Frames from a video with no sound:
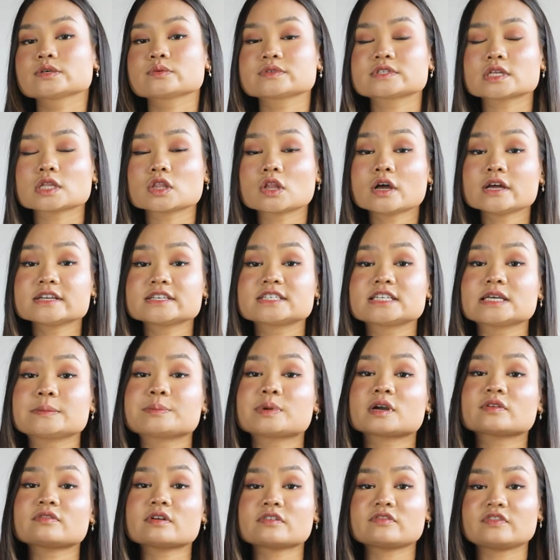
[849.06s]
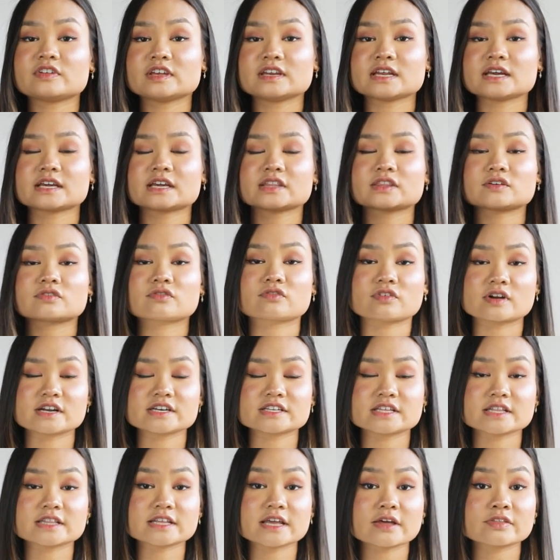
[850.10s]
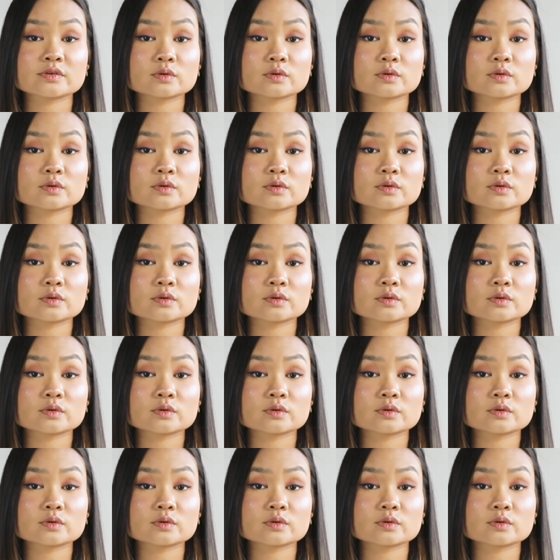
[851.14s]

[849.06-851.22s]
So it's a lot deeper of a V-neck in the front than the